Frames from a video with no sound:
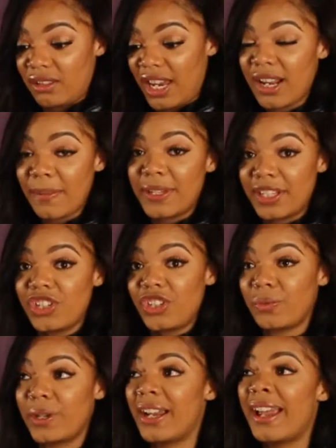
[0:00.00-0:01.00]
in a
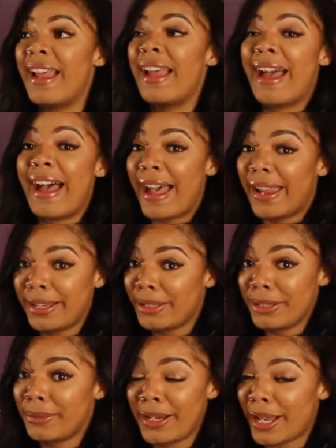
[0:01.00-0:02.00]
position where I can
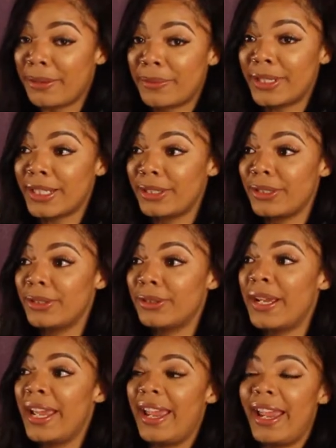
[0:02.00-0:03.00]
do what I want
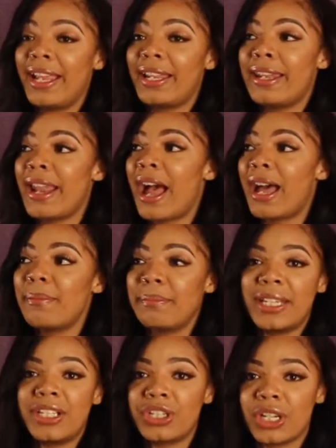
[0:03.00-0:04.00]
to and not
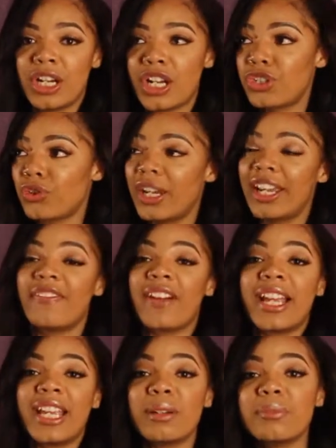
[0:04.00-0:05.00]
be judged, or if
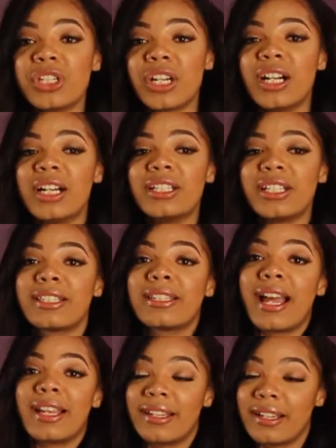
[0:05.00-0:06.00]
I am judged, it's
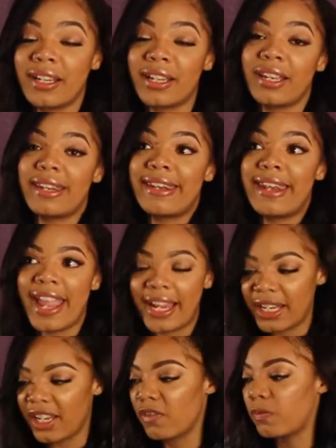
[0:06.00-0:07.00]
not done in a
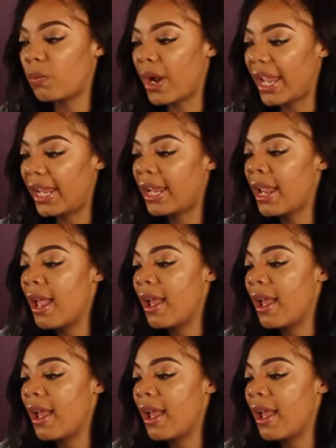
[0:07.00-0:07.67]
negative way.